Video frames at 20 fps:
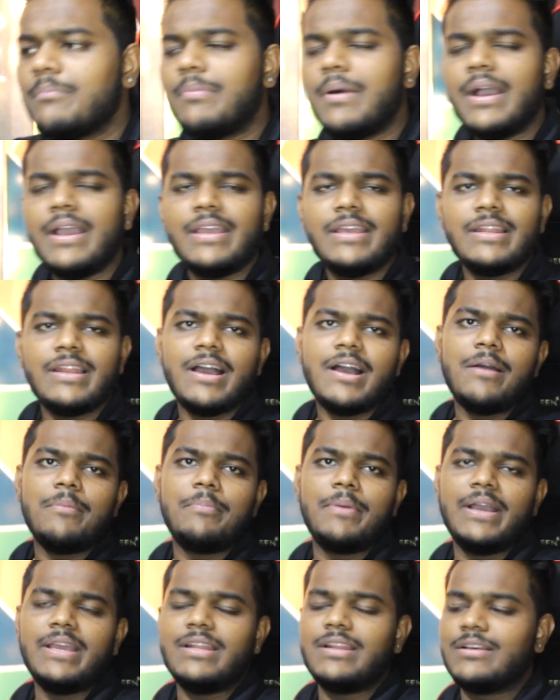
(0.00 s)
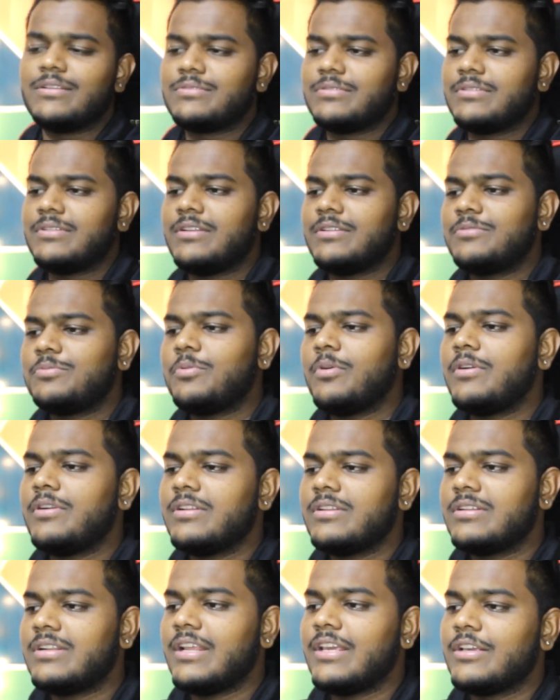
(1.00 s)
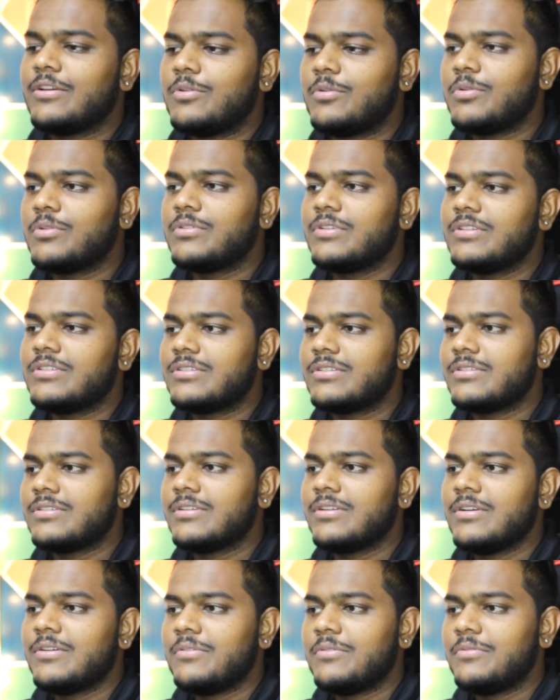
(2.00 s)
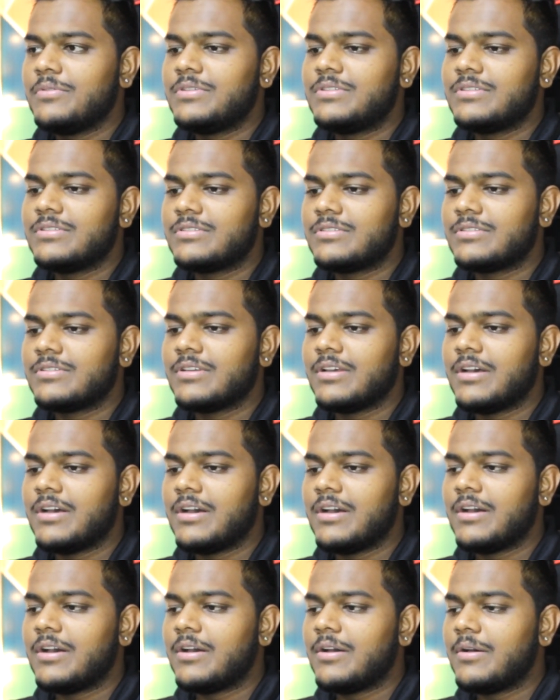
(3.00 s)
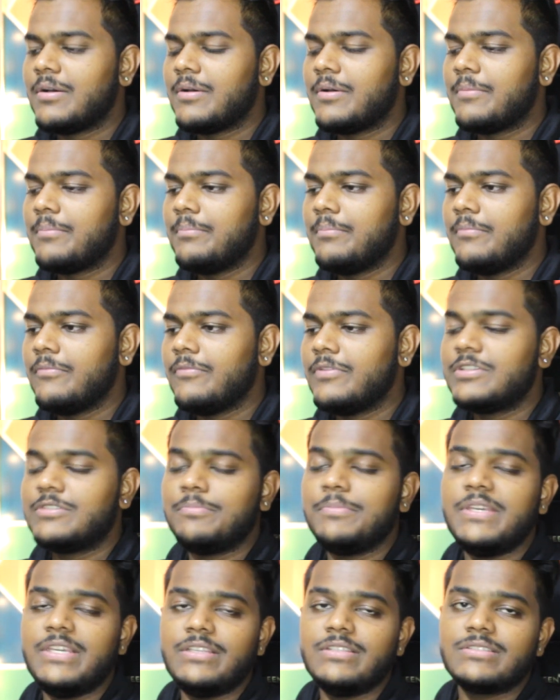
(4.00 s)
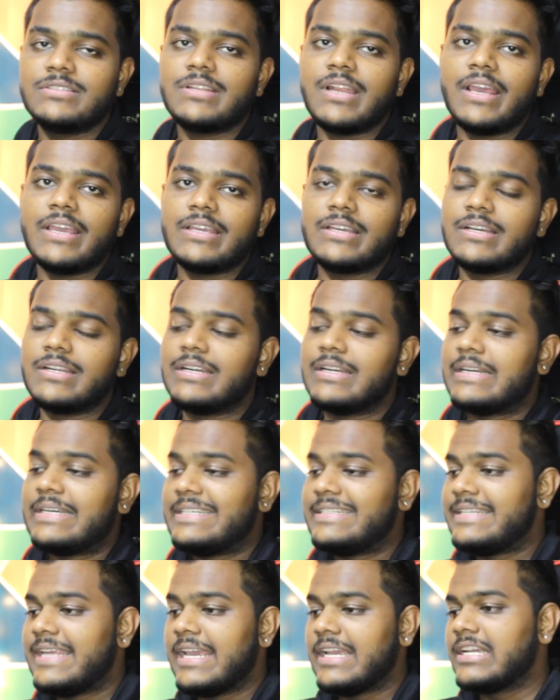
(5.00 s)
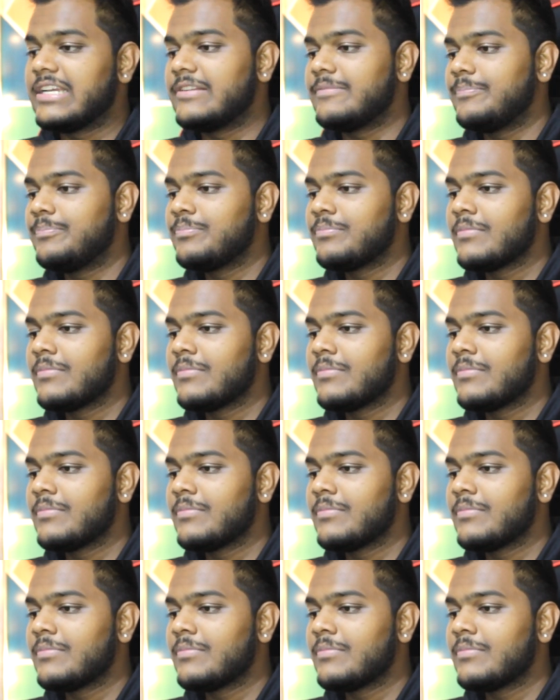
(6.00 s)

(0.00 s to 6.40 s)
Baila. So that's what is like in Kurdish, which means like shake it.